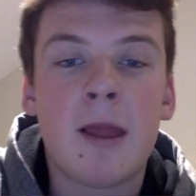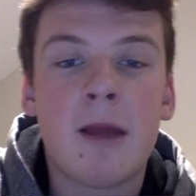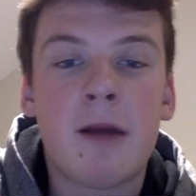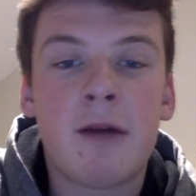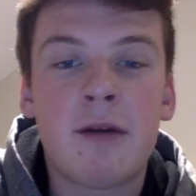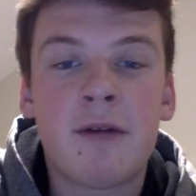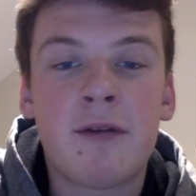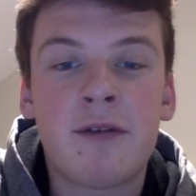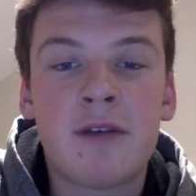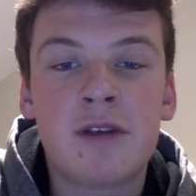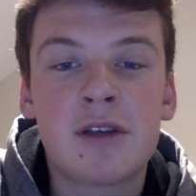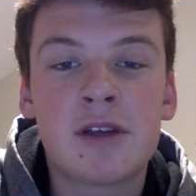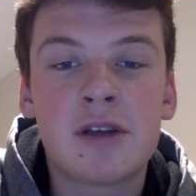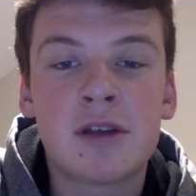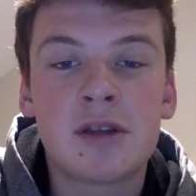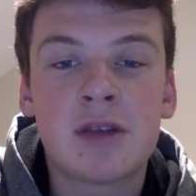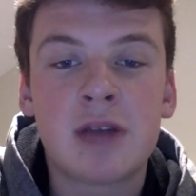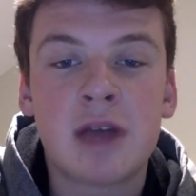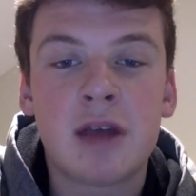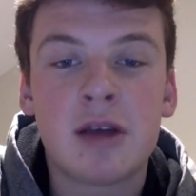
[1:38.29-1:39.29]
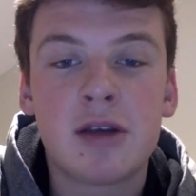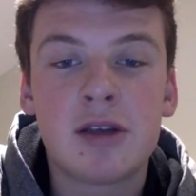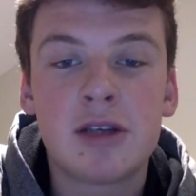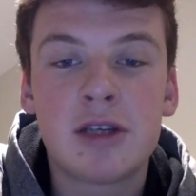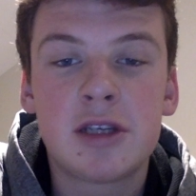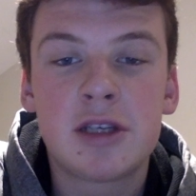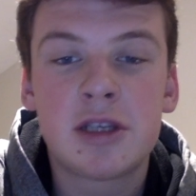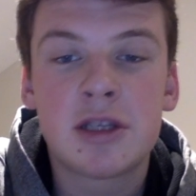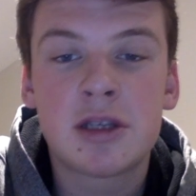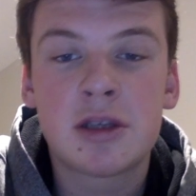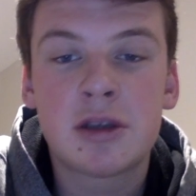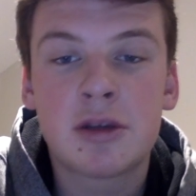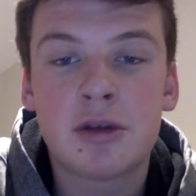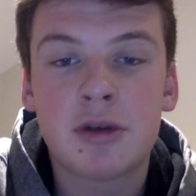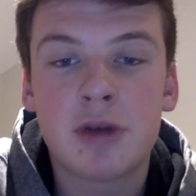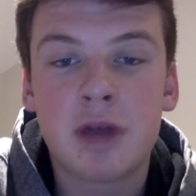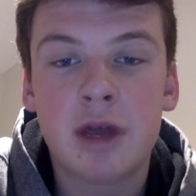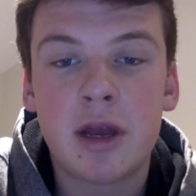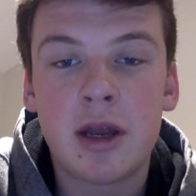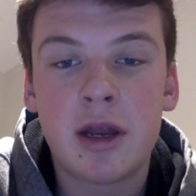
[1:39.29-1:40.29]
Artificial intelligence is
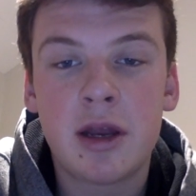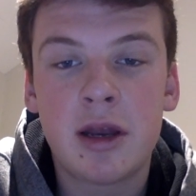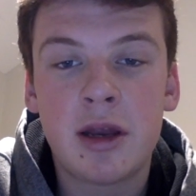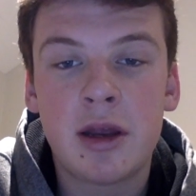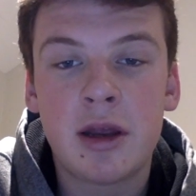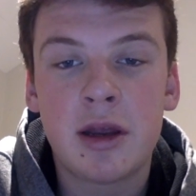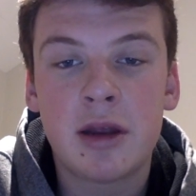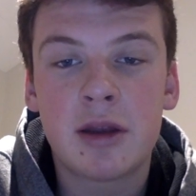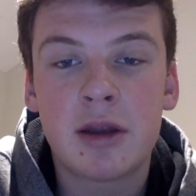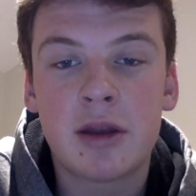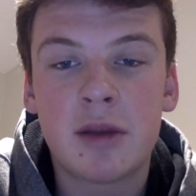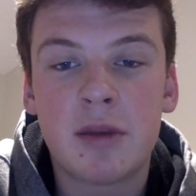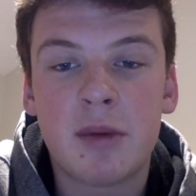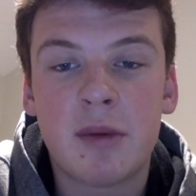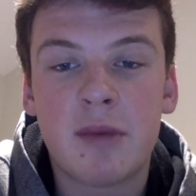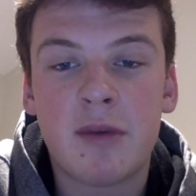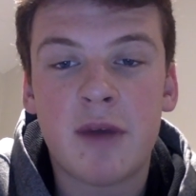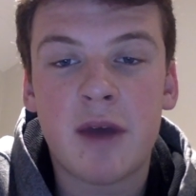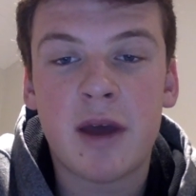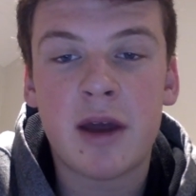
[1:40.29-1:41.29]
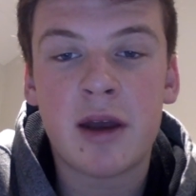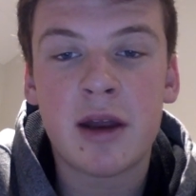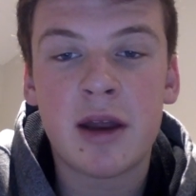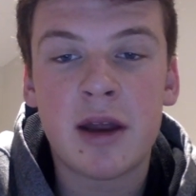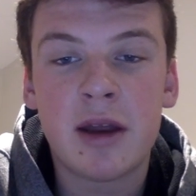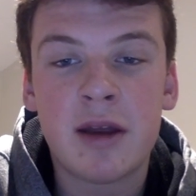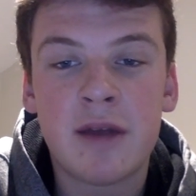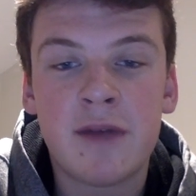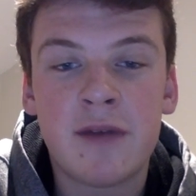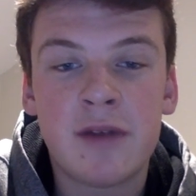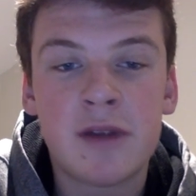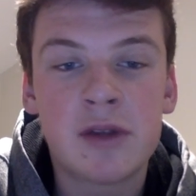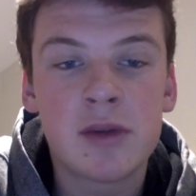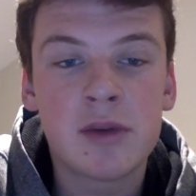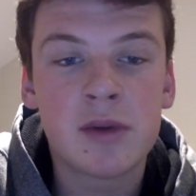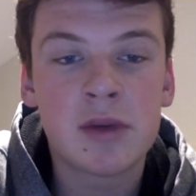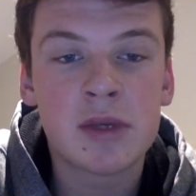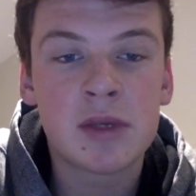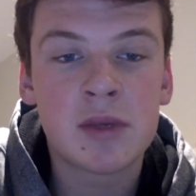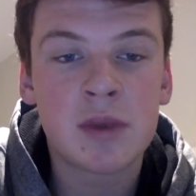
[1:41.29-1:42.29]
created to provide
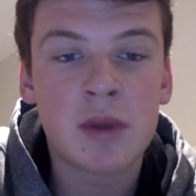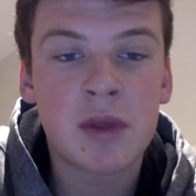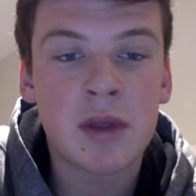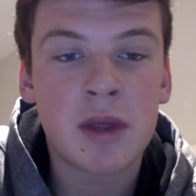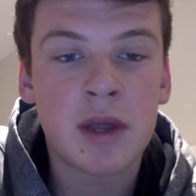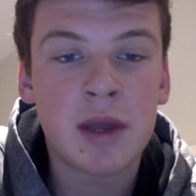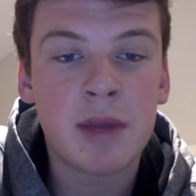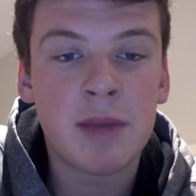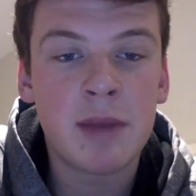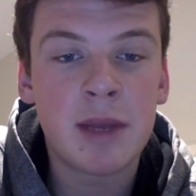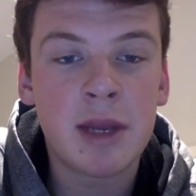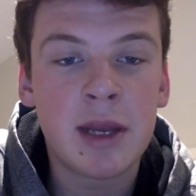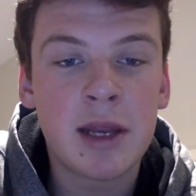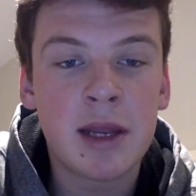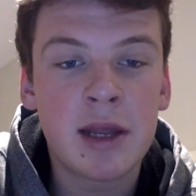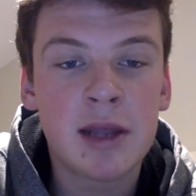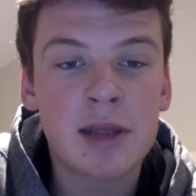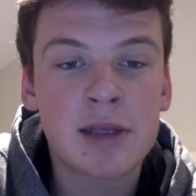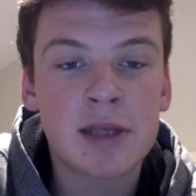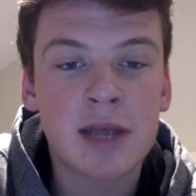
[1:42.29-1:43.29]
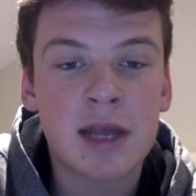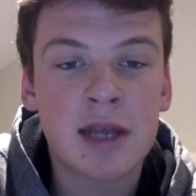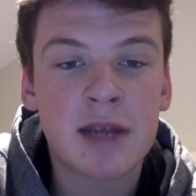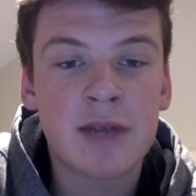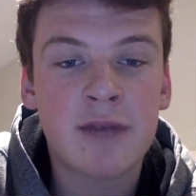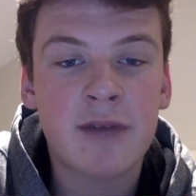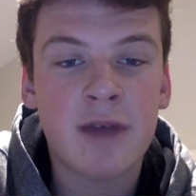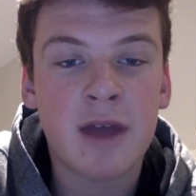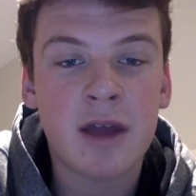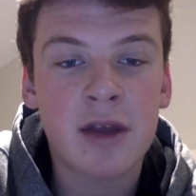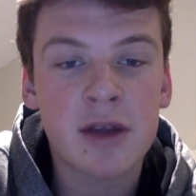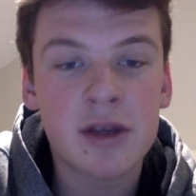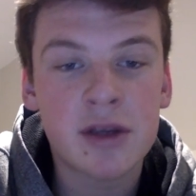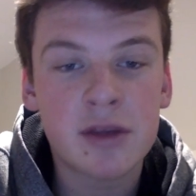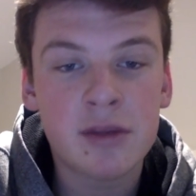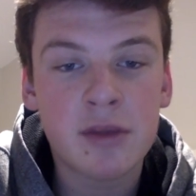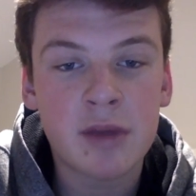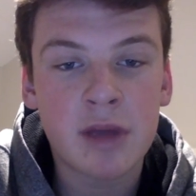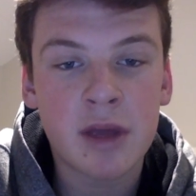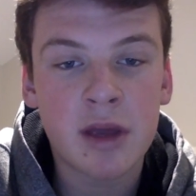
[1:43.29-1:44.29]
individuals with immediate
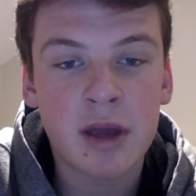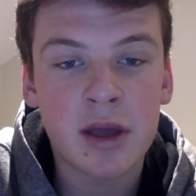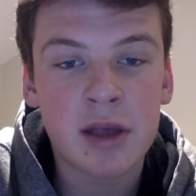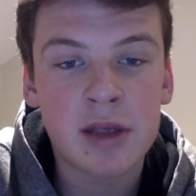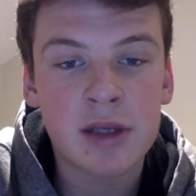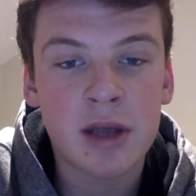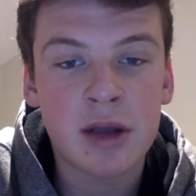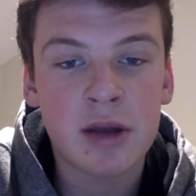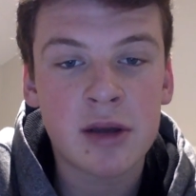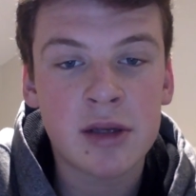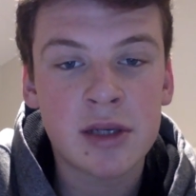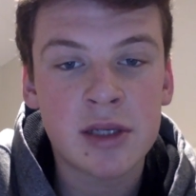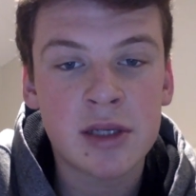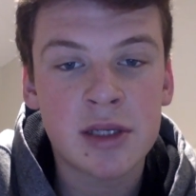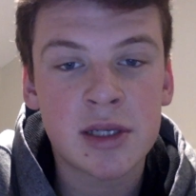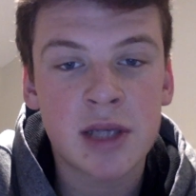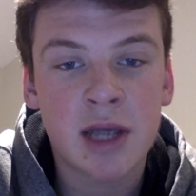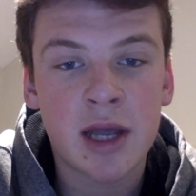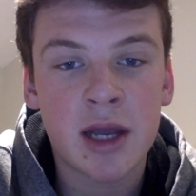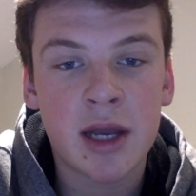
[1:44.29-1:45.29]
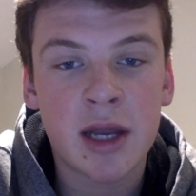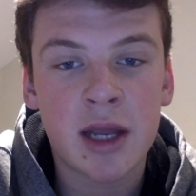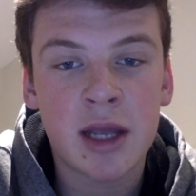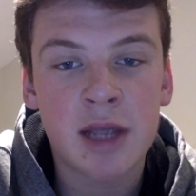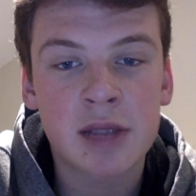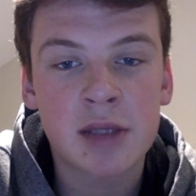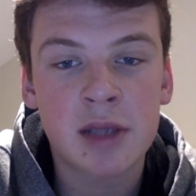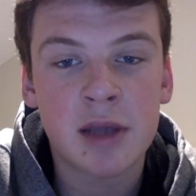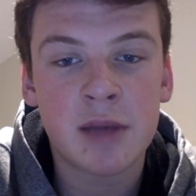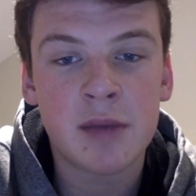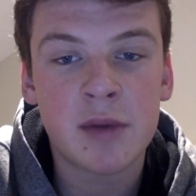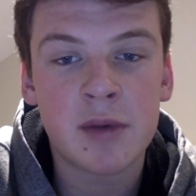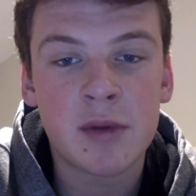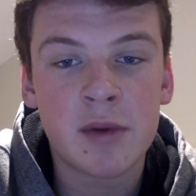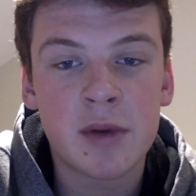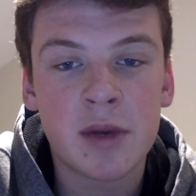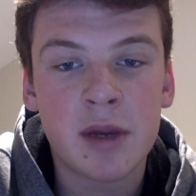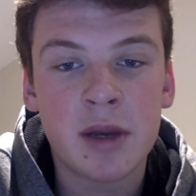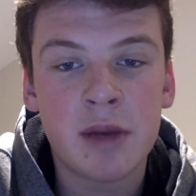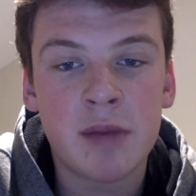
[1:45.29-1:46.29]
satisfaction because our society has come to
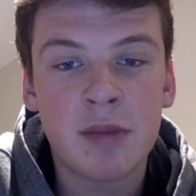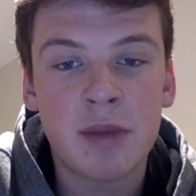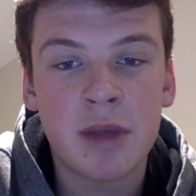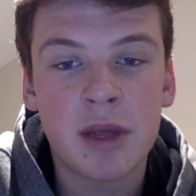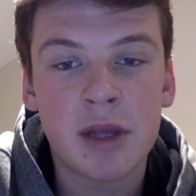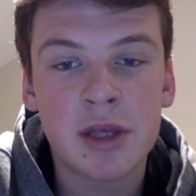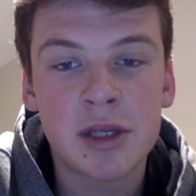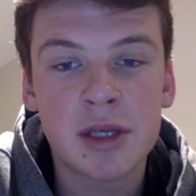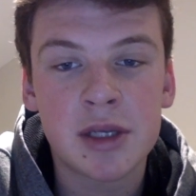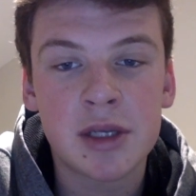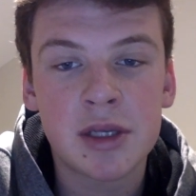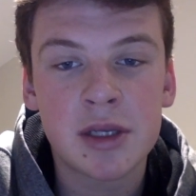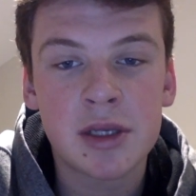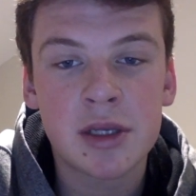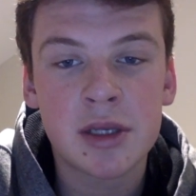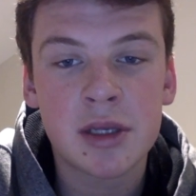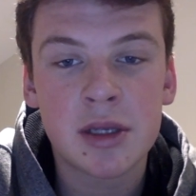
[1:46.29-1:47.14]
an impatient,